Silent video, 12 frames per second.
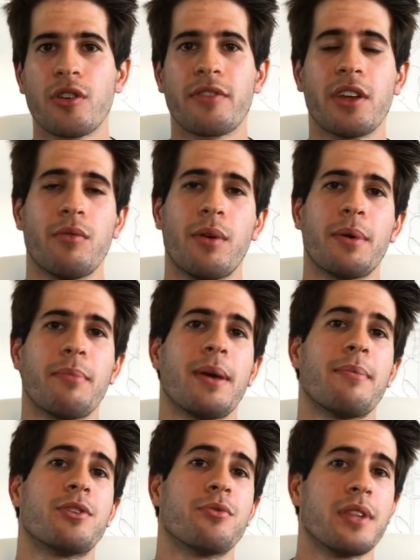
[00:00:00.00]
of that you want me
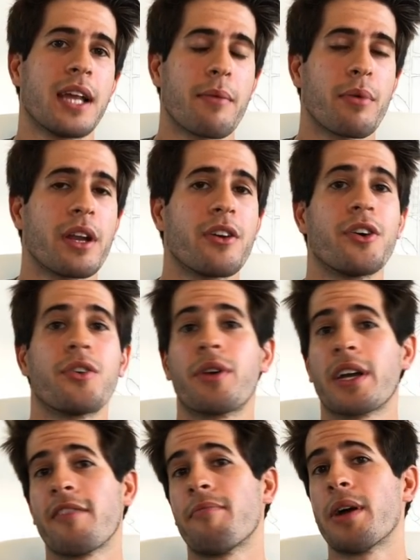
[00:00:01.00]
maybe to elaborate on or
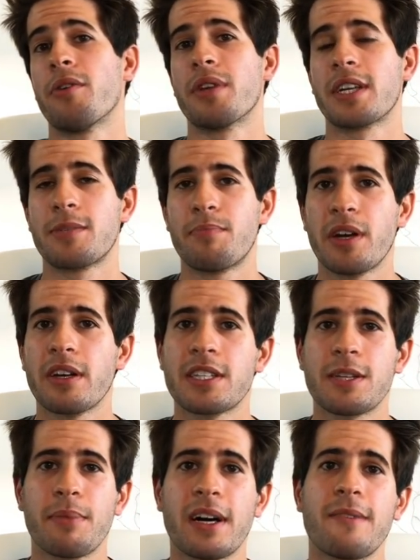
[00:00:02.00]
give my own experience
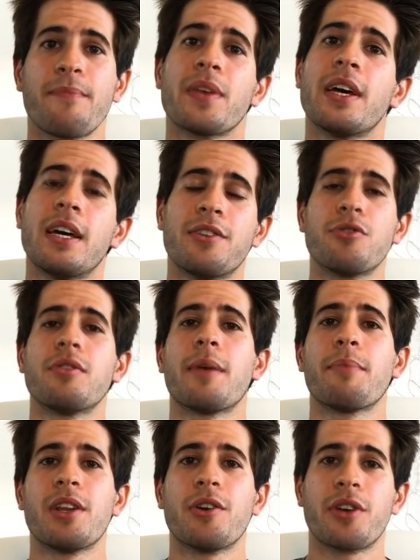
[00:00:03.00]
about, do let
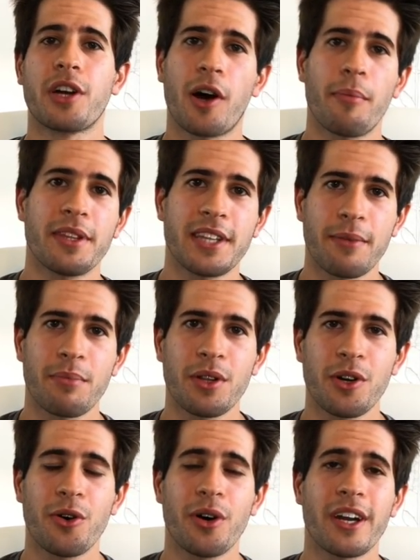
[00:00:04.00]
me know in a comment down
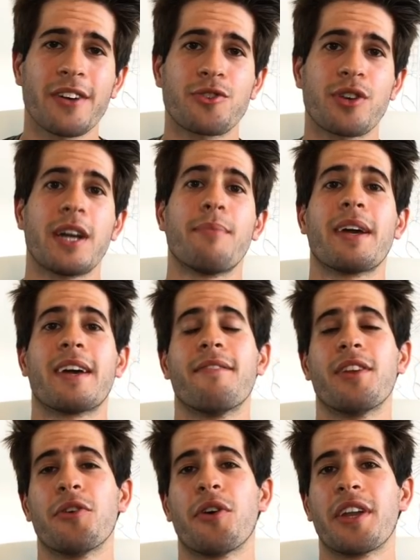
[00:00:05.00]
below and I'll try and make a
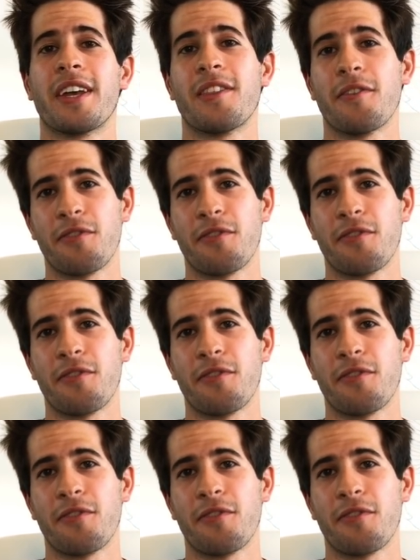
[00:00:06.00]
video on it in the